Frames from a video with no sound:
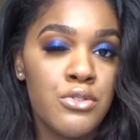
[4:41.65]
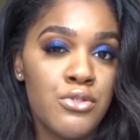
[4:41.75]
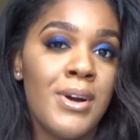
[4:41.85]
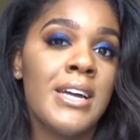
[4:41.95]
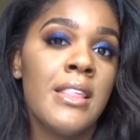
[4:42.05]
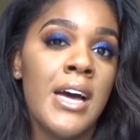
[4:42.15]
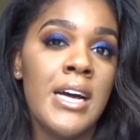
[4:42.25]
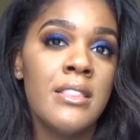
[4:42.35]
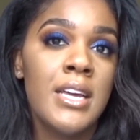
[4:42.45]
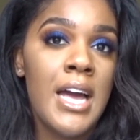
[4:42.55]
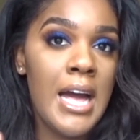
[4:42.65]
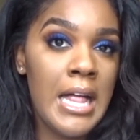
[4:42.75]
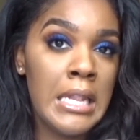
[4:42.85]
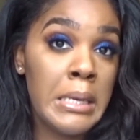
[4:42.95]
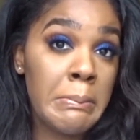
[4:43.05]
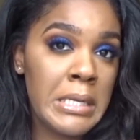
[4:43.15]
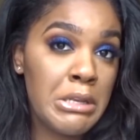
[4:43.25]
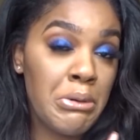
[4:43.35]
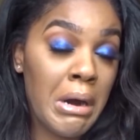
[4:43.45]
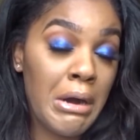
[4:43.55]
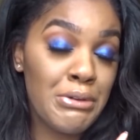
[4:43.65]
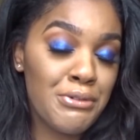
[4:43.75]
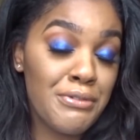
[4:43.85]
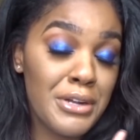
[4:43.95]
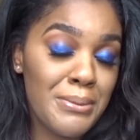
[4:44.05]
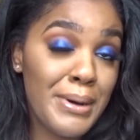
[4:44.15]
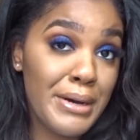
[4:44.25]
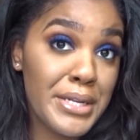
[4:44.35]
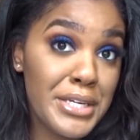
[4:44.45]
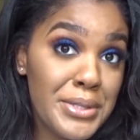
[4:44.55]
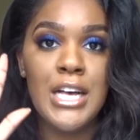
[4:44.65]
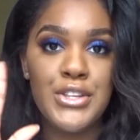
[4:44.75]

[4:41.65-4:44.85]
try that and let me know how you feel about it.